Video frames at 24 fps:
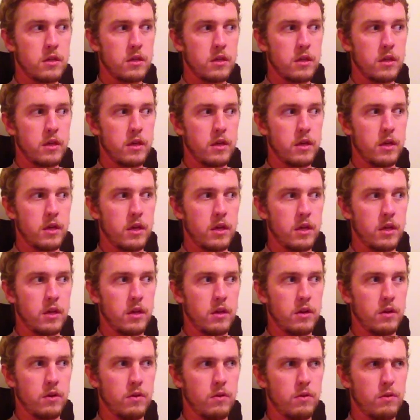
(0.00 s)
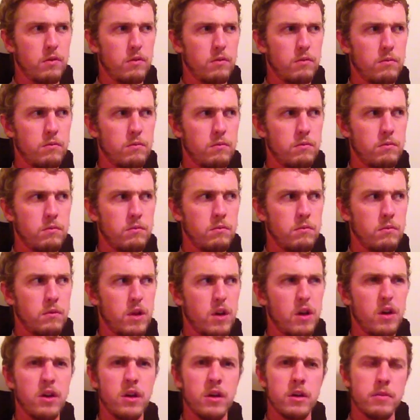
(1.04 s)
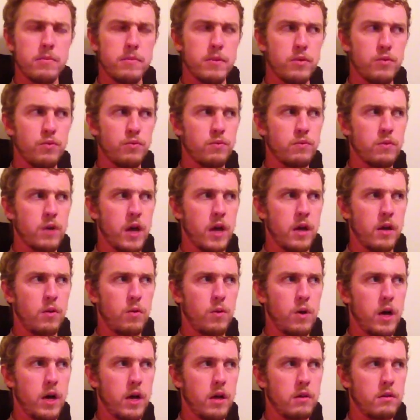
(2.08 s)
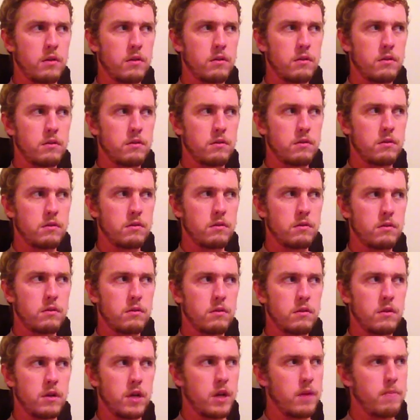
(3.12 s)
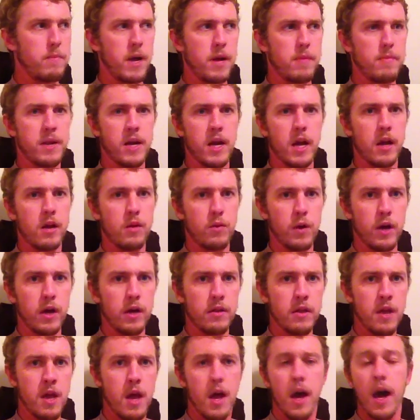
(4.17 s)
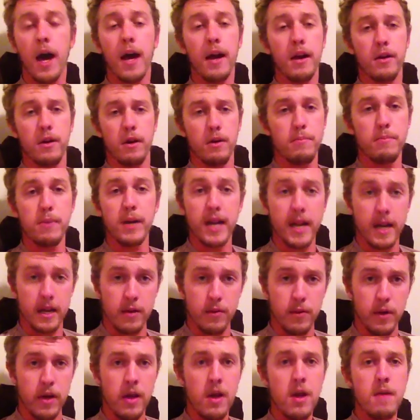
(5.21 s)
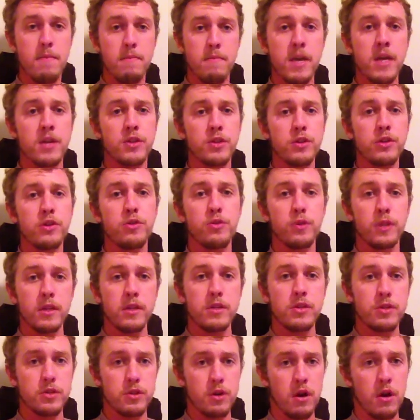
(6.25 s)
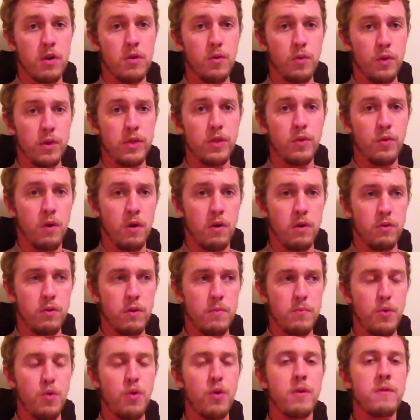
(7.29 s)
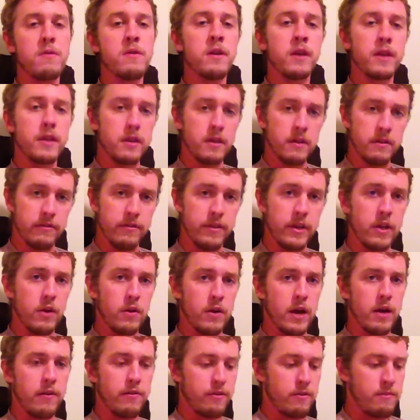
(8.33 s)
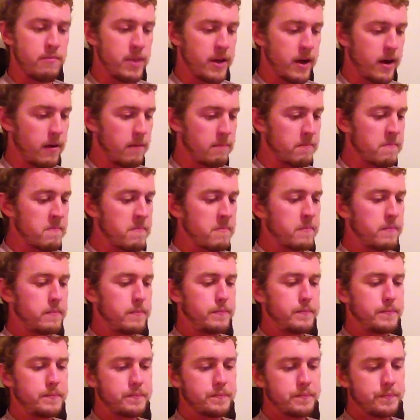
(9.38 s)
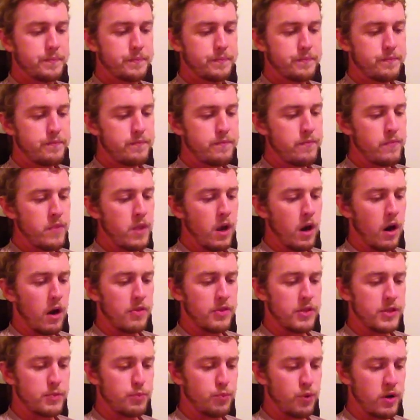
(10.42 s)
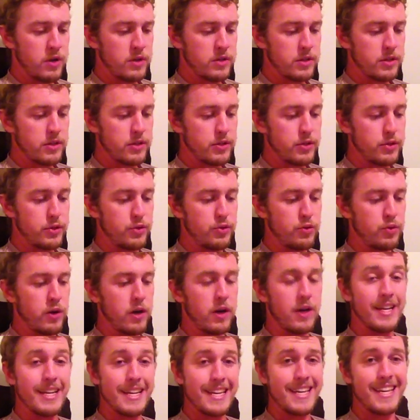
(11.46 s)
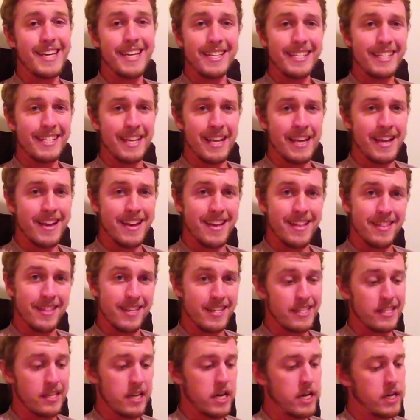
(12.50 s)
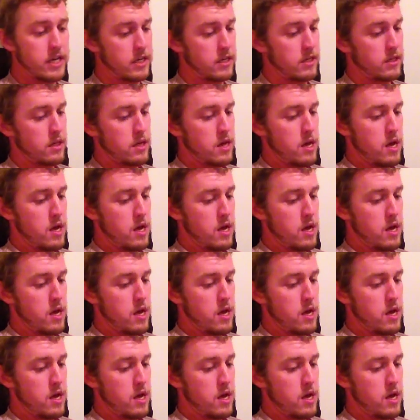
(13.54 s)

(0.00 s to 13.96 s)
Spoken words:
in... No, it couldn't have been Idlewild. It might have been Idlewild. I don't know. But anyway, make sure you at least start with the water report. You can figure it out from there. All right, this brings us to heat and the sun.